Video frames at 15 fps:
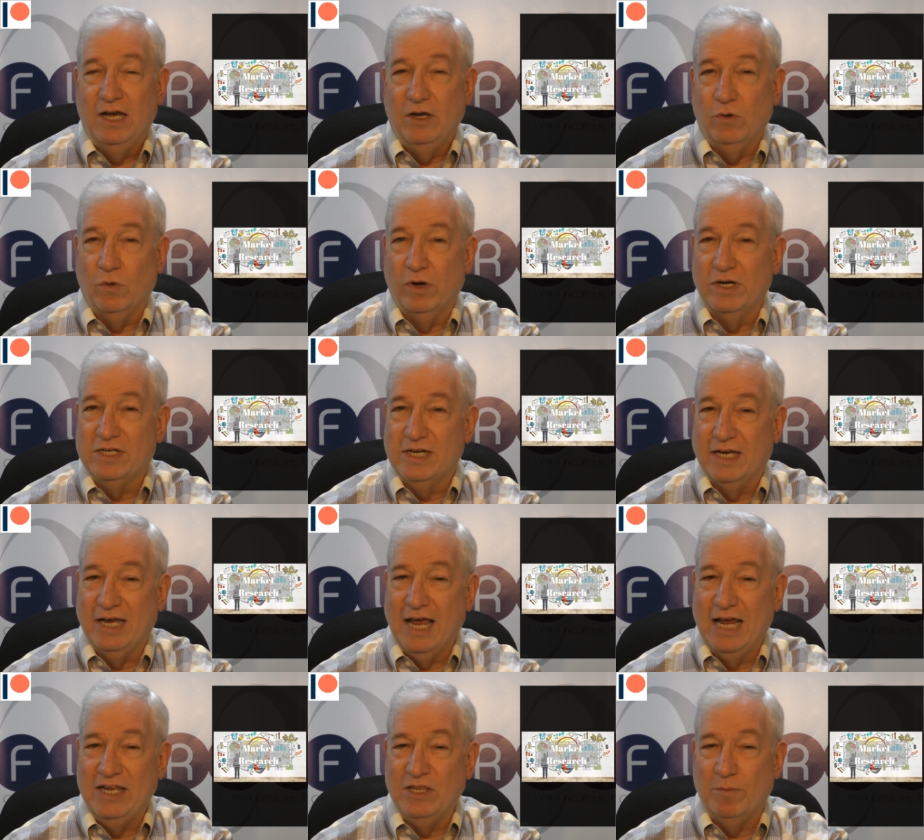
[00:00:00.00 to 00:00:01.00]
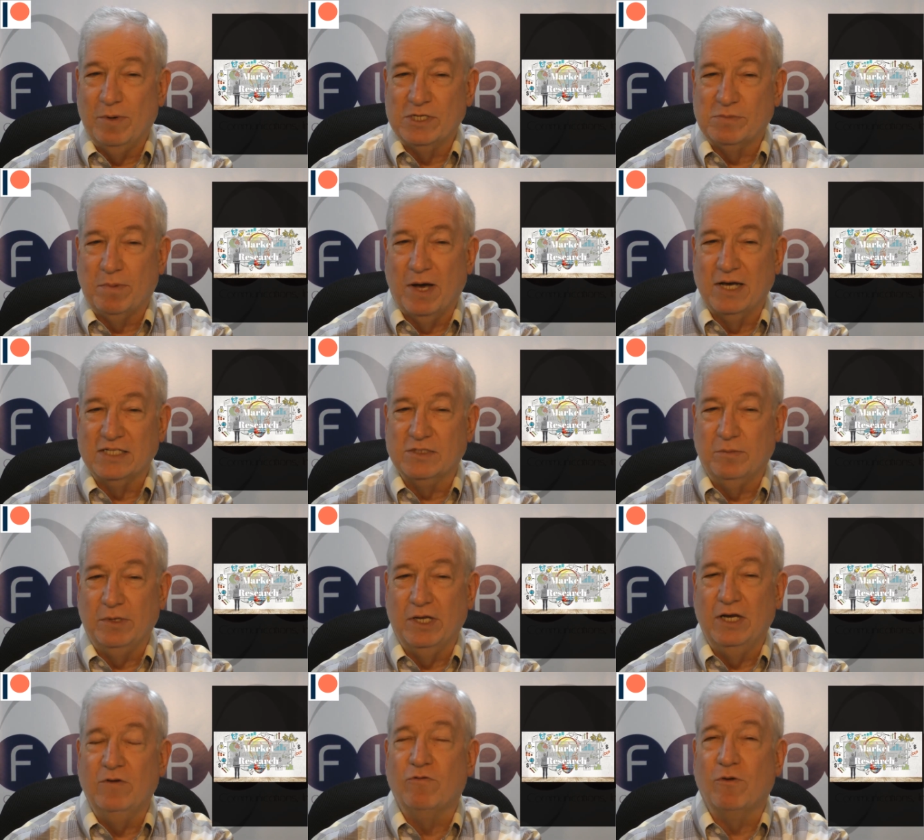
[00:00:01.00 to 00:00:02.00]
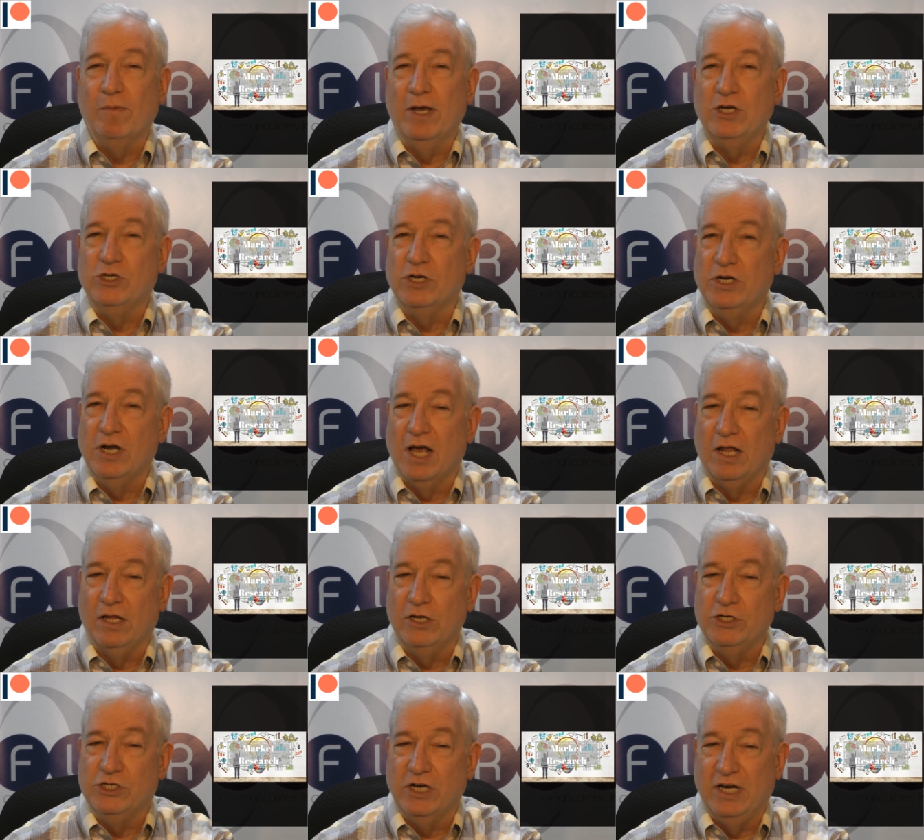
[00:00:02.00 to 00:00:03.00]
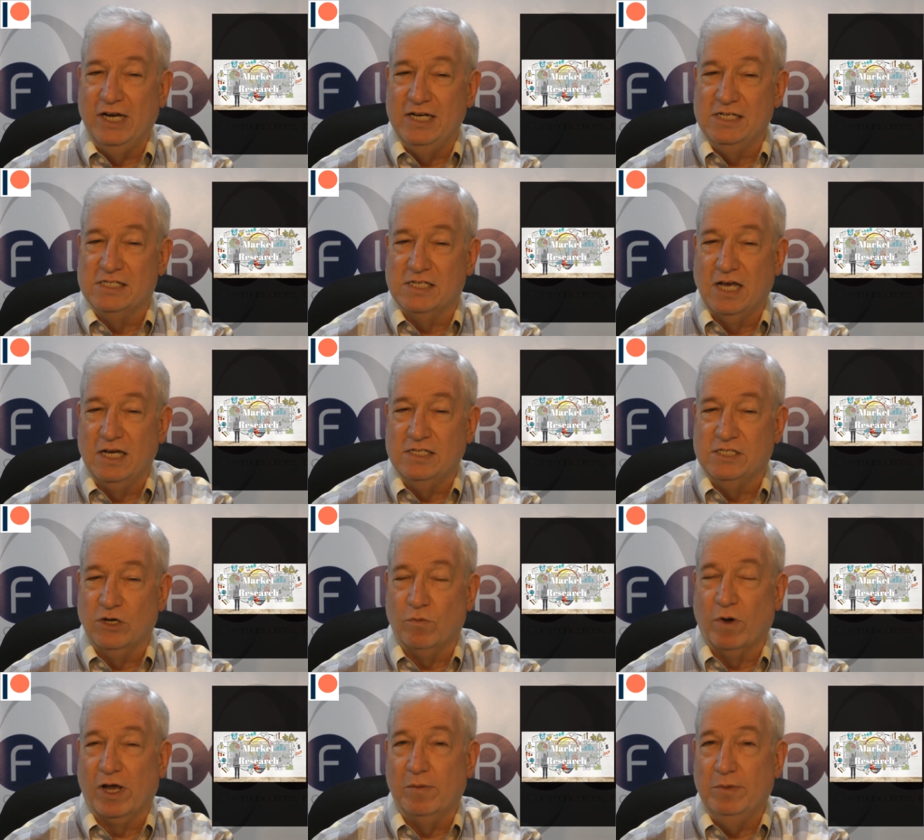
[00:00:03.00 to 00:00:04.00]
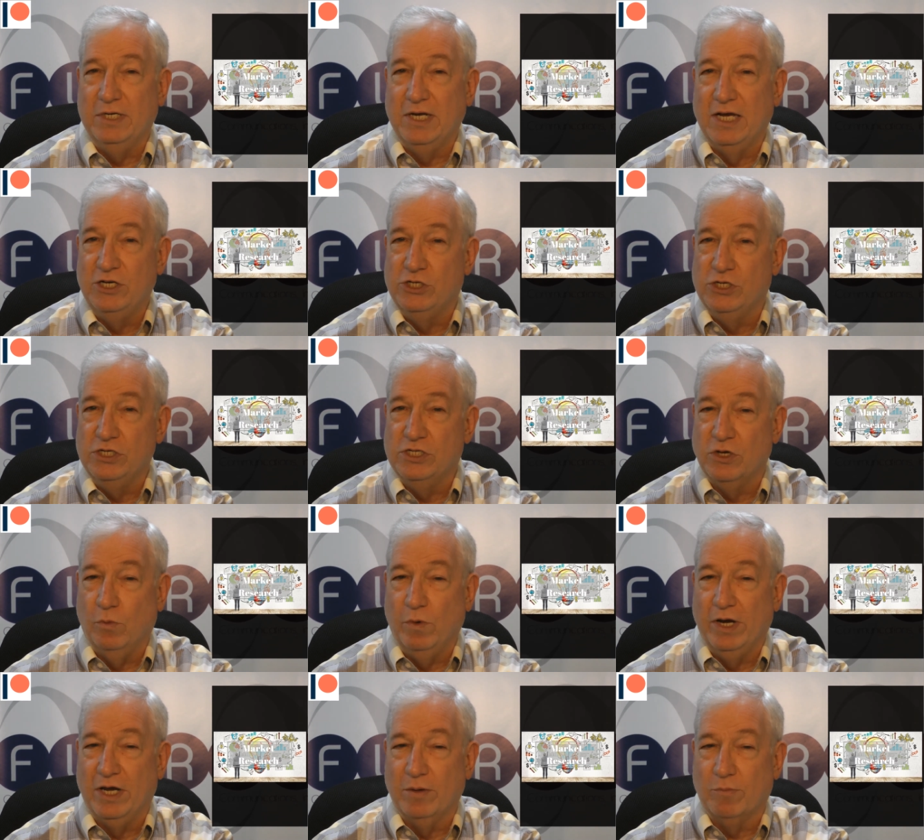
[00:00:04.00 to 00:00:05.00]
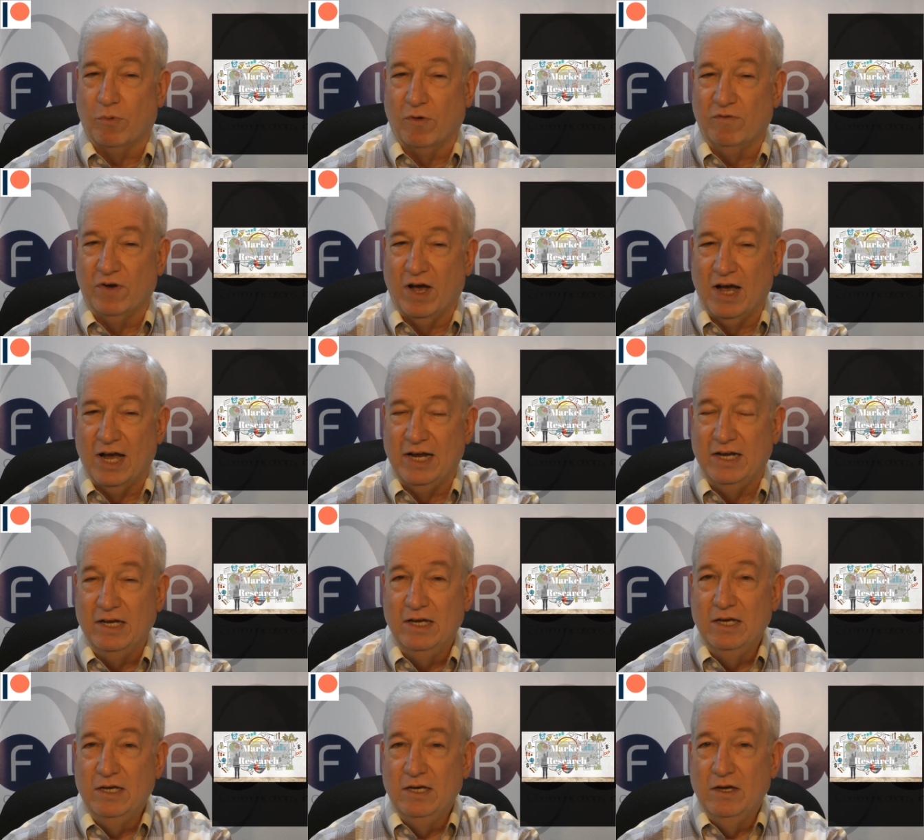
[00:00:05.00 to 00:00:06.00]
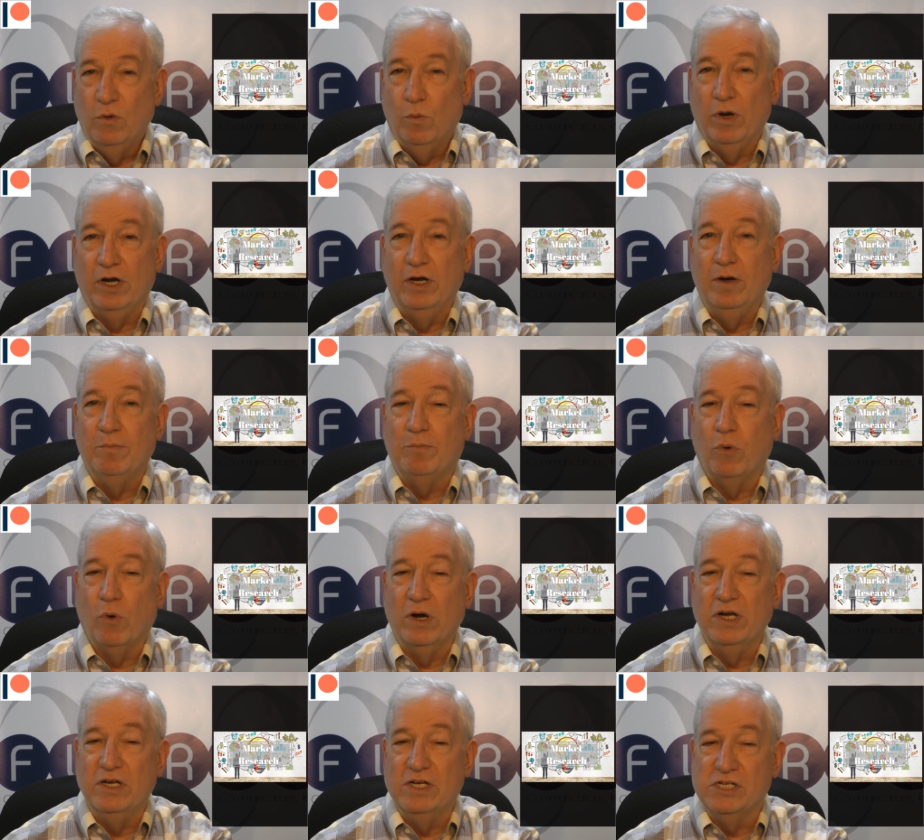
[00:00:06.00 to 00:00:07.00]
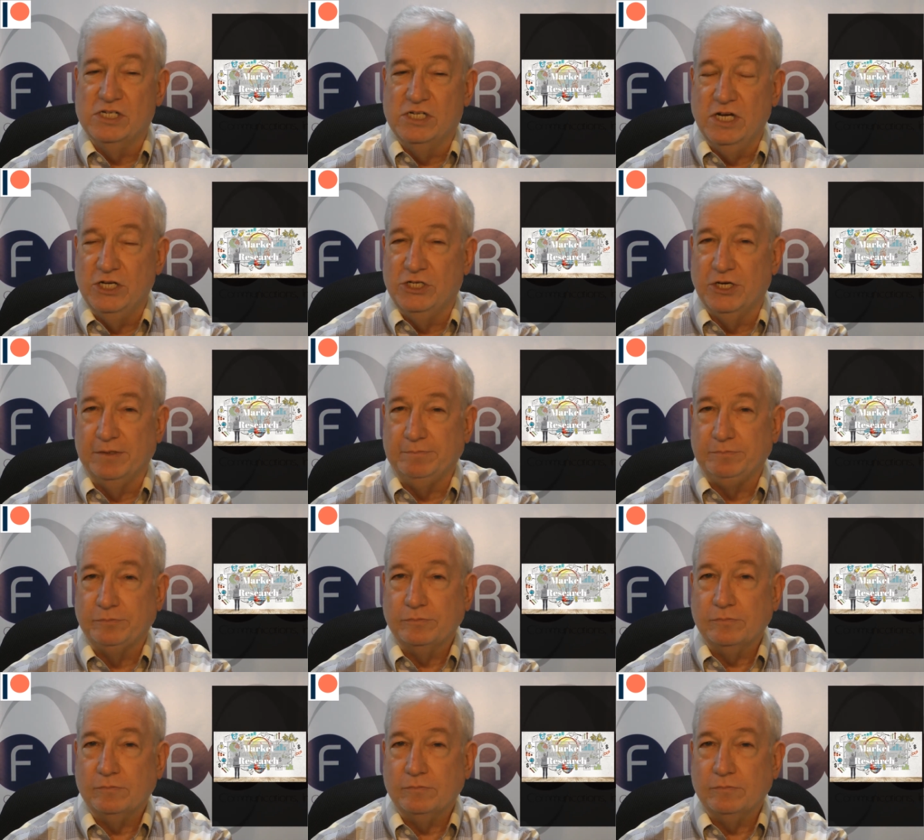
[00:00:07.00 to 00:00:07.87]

in order to gain the best possible information, knowledge, and insights and recommendations that we can provide when an important decision